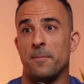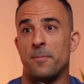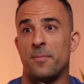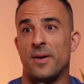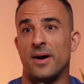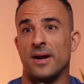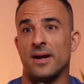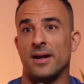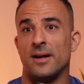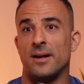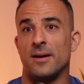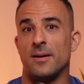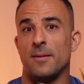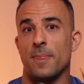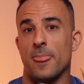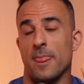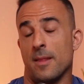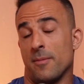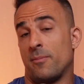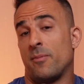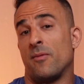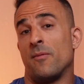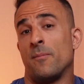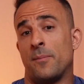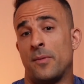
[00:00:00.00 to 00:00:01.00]
But
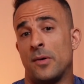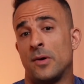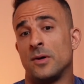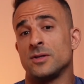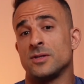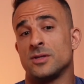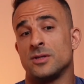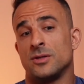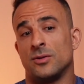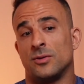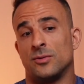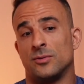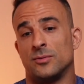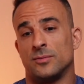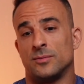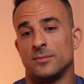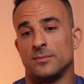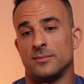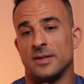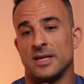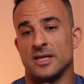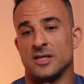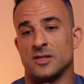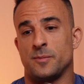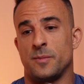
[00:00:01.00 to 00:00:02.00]
from personal
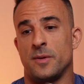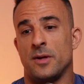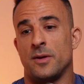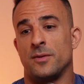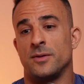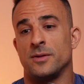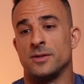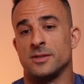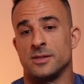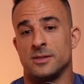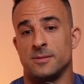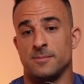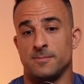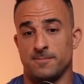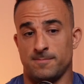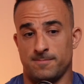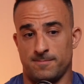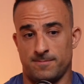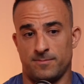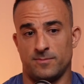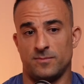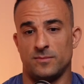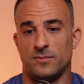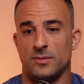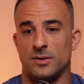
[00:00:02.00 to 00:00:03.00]
experience and,
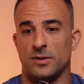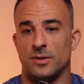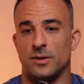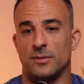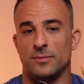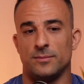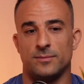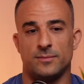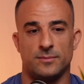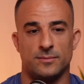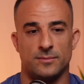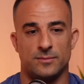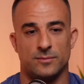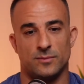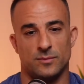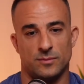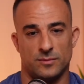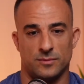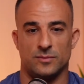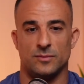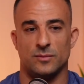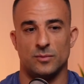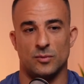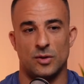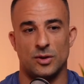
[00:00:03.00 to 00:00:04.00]
you know,
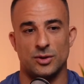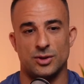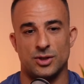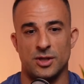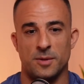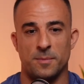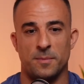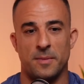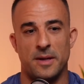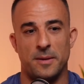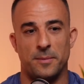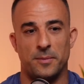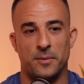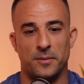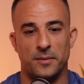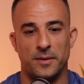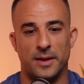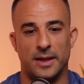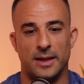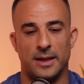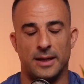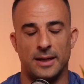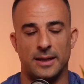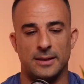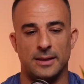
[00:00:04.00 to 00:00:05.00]
watching people
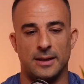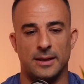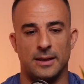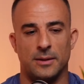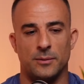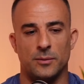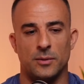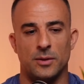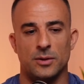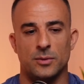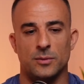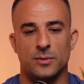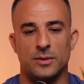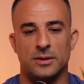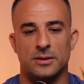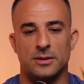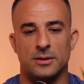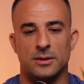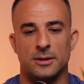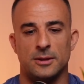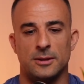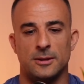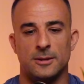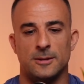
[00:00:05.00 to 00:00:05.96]
that I work with,